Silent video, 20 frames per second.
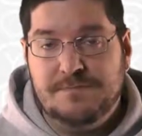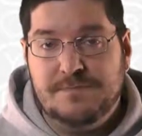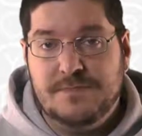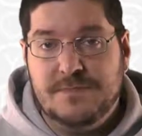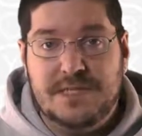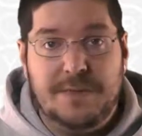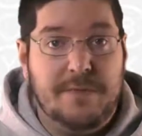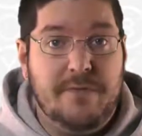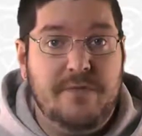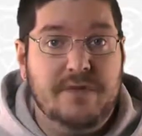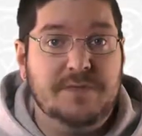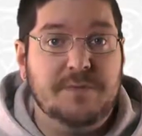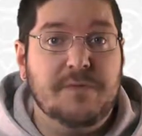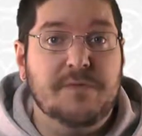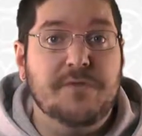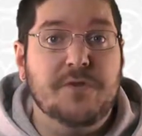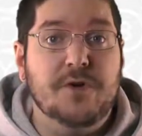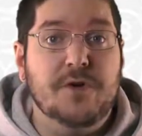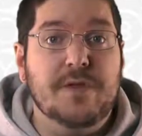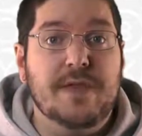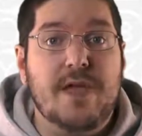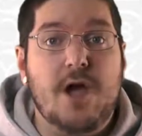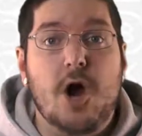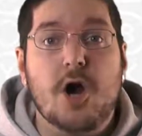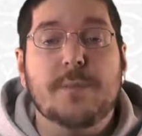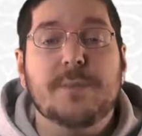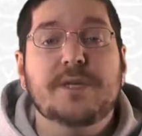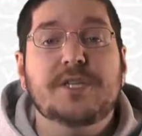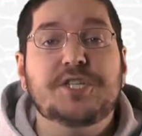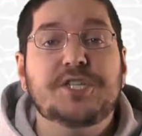Some of us prefer the
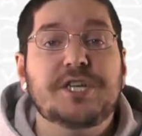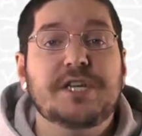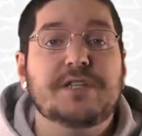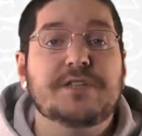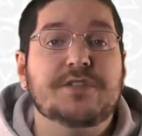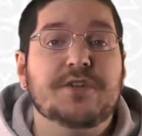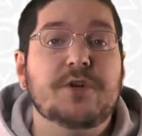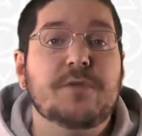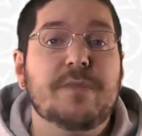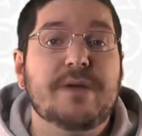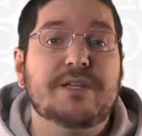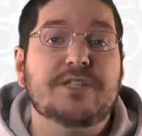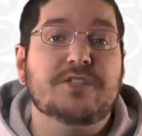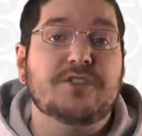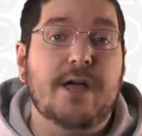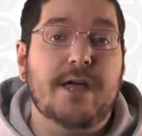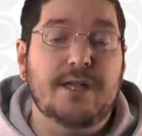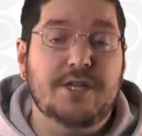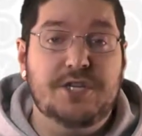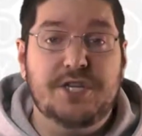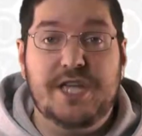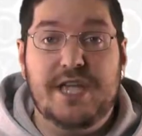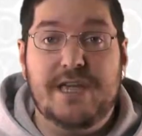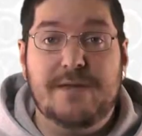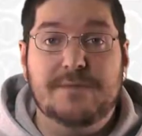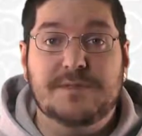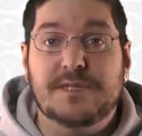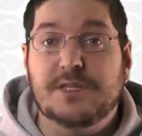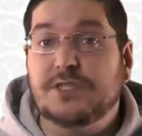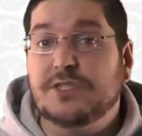RPG and turn-based strategy
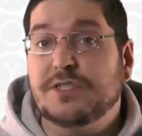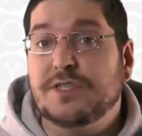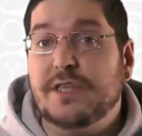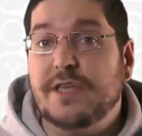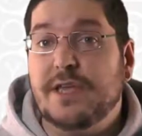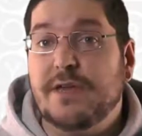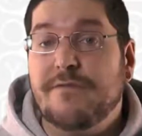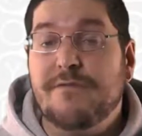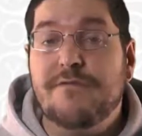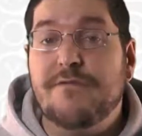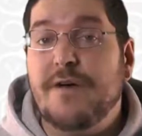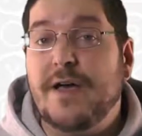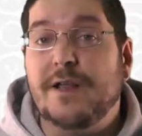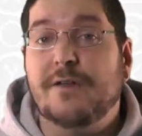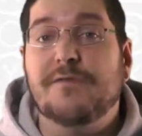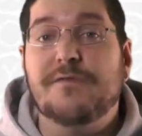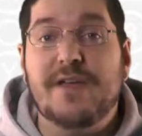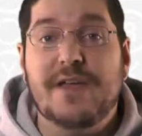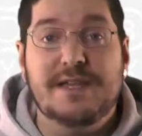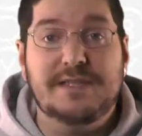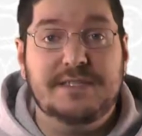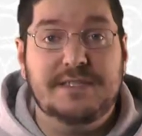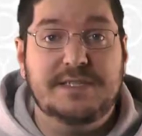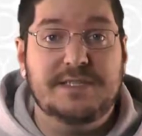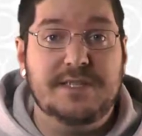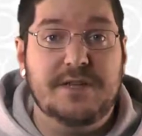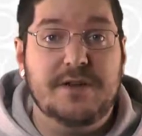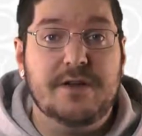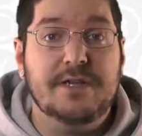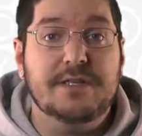games, such as the Final Fantasy
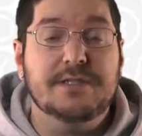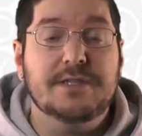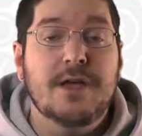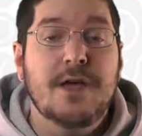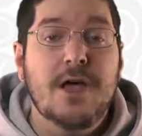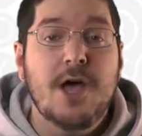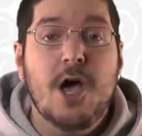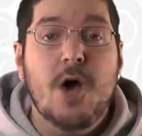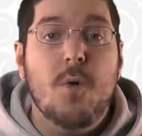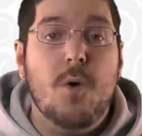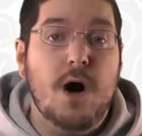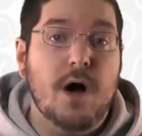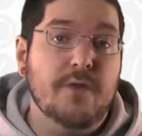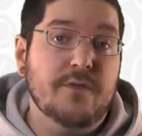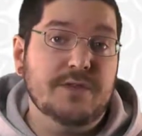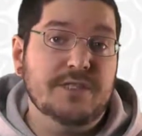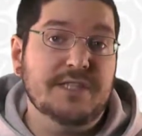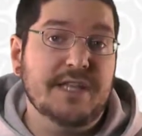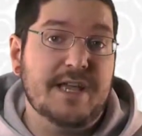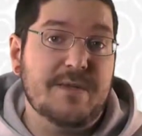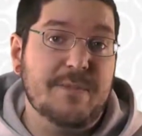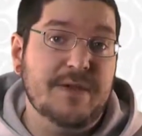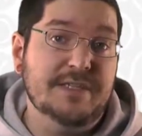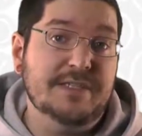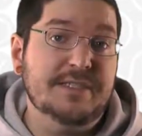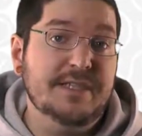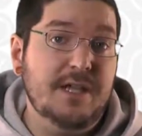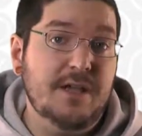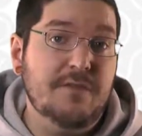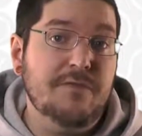series, while others, like
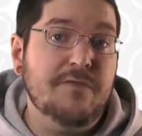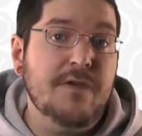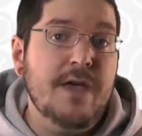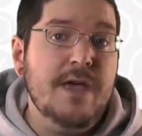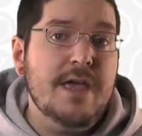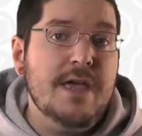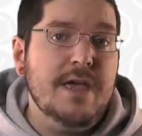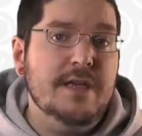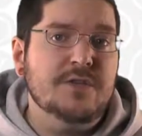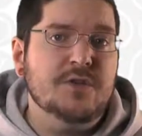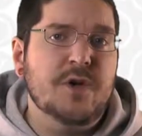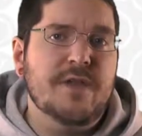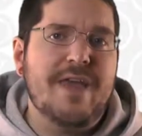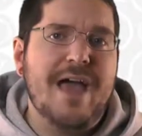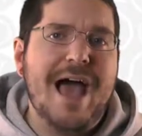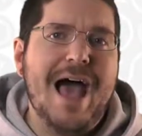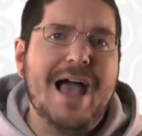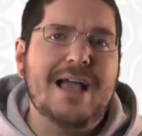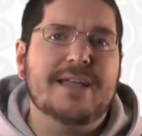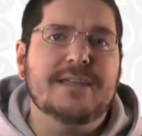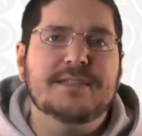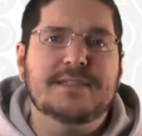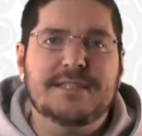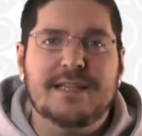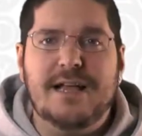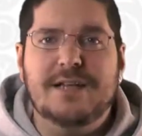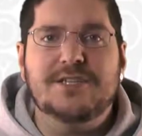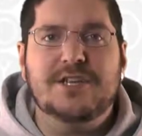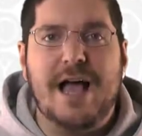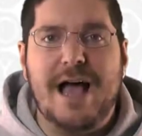myself, enjoy the
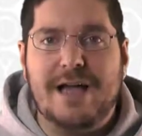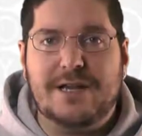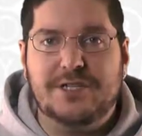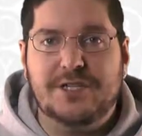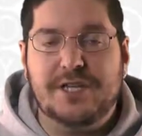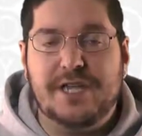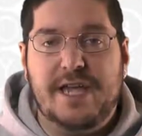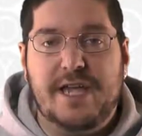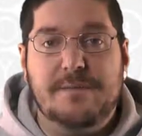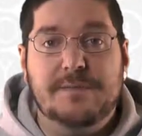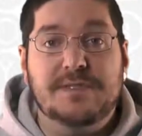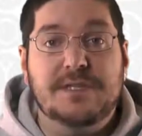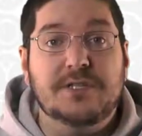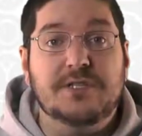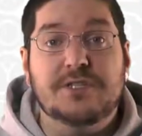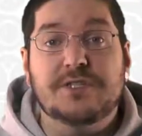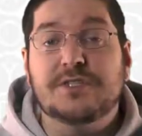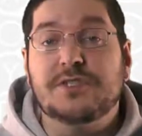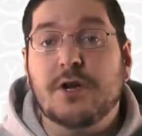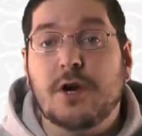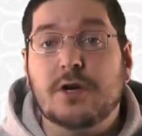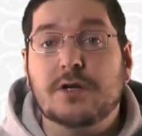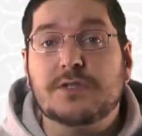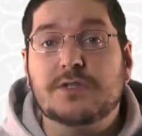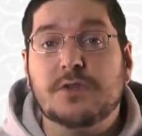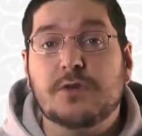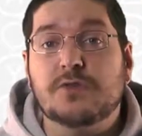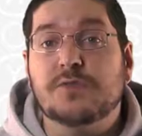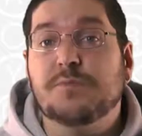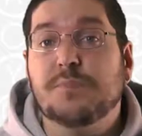hack-and-slash action games, such as Dark
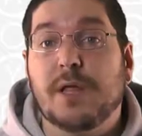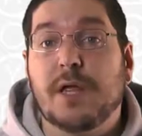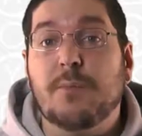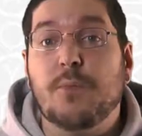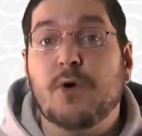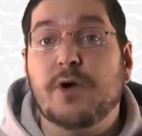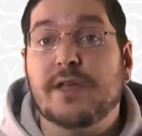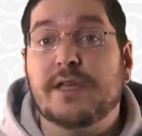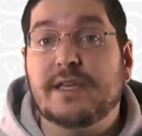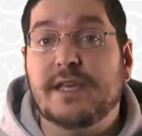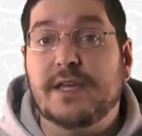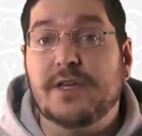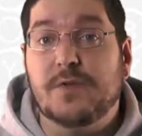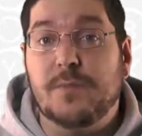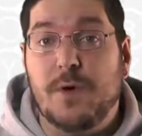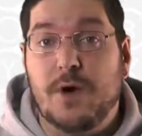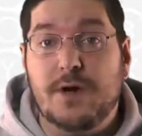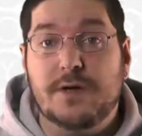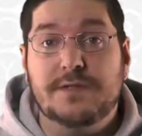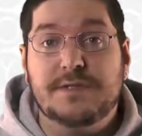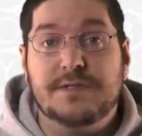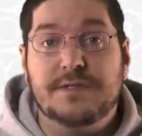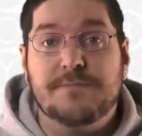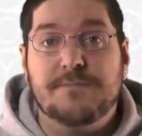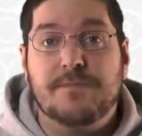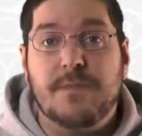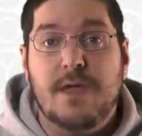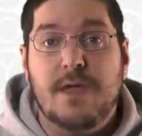Souls, Bloodborne, and Kingdom Hearts.